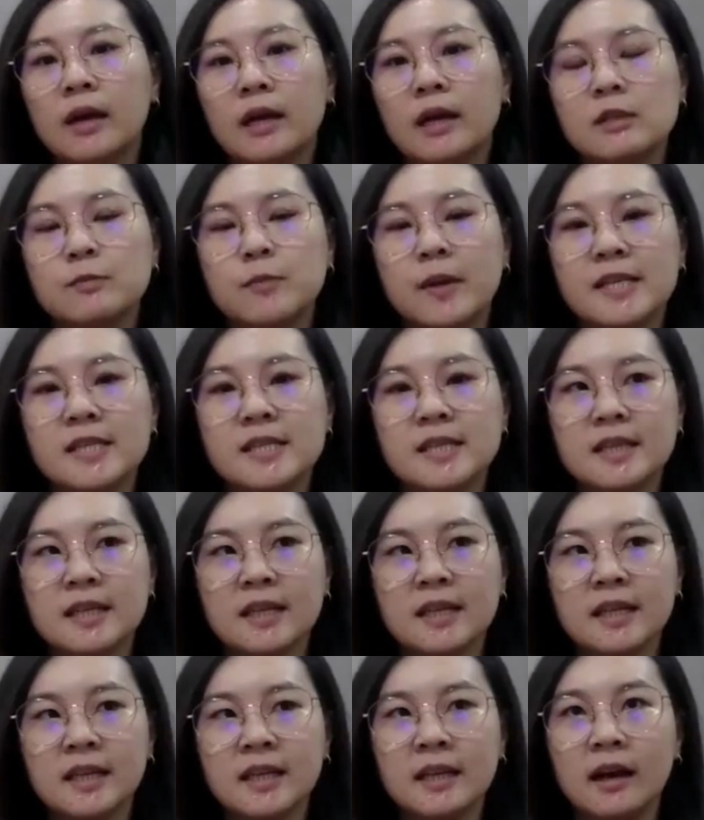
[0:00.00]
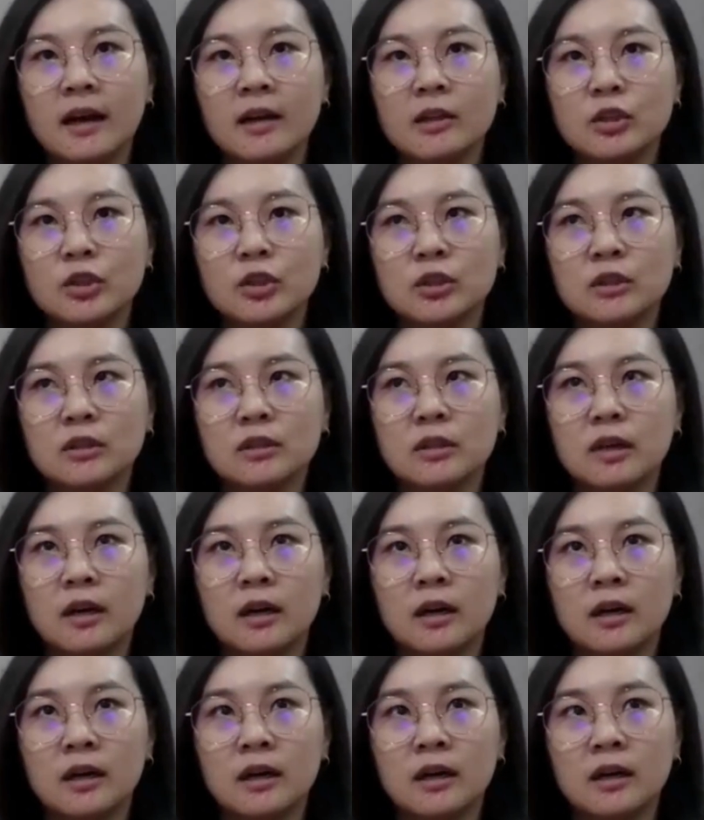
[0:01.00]
It's basically
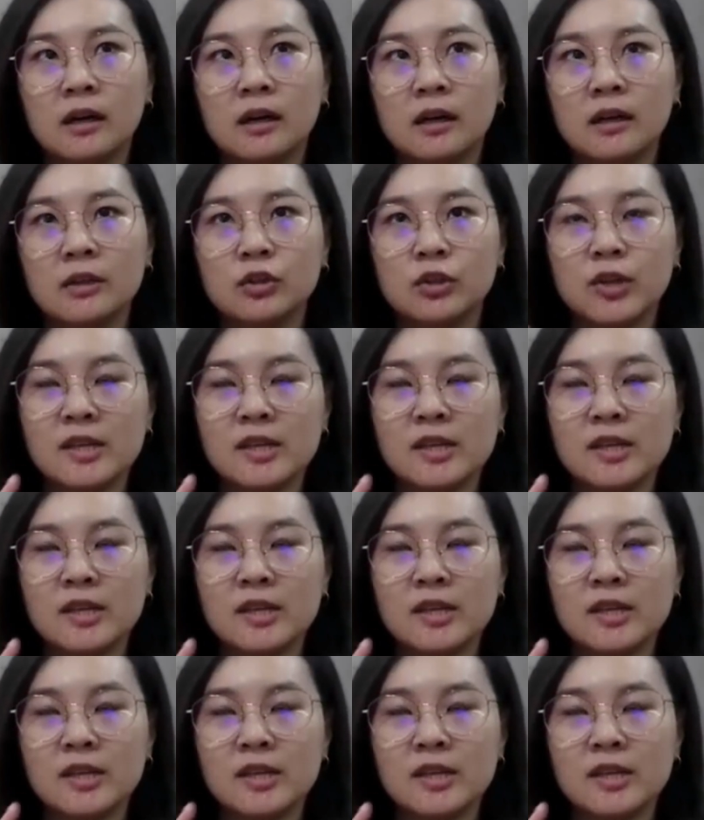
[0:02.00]
a